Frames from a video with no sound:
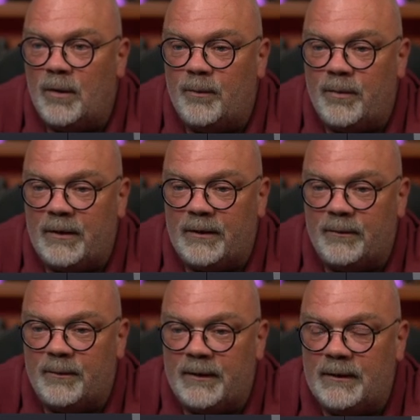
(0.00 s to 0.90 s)
a little
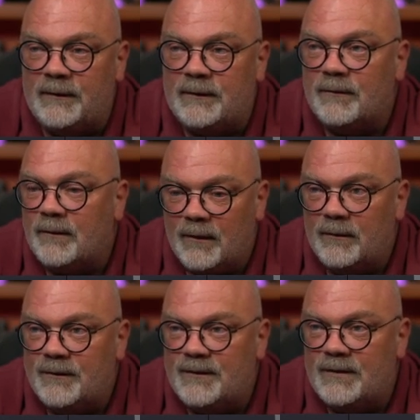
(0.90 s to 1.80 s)
bit,
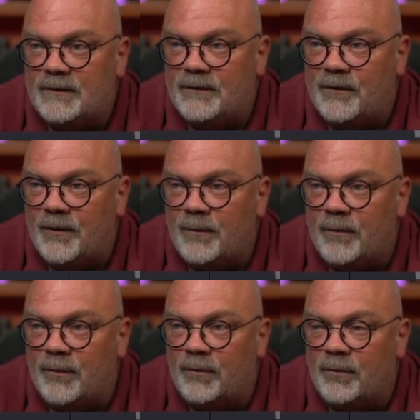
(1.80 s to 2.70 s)
tint for the
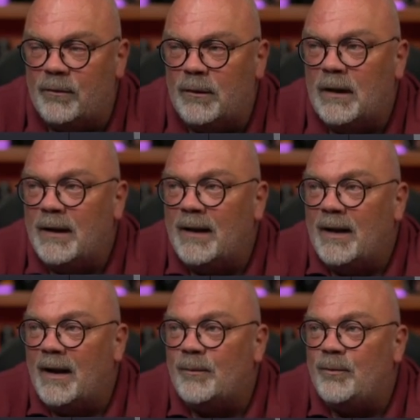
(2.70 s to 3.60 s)
blue.
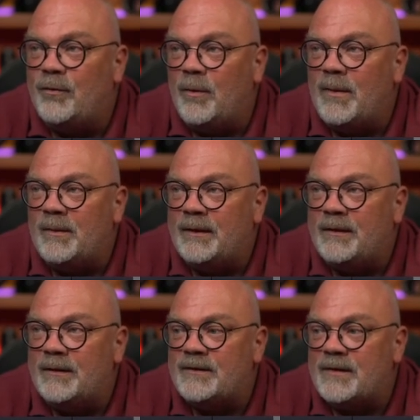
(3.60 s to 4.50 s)
And probably
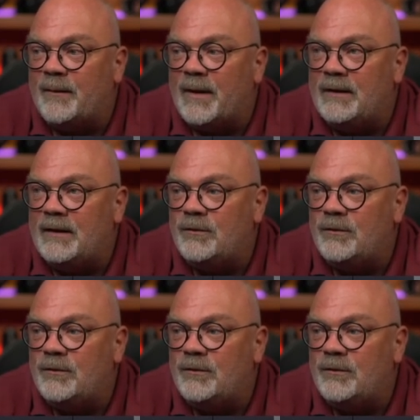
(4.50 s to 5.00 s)
this time I need to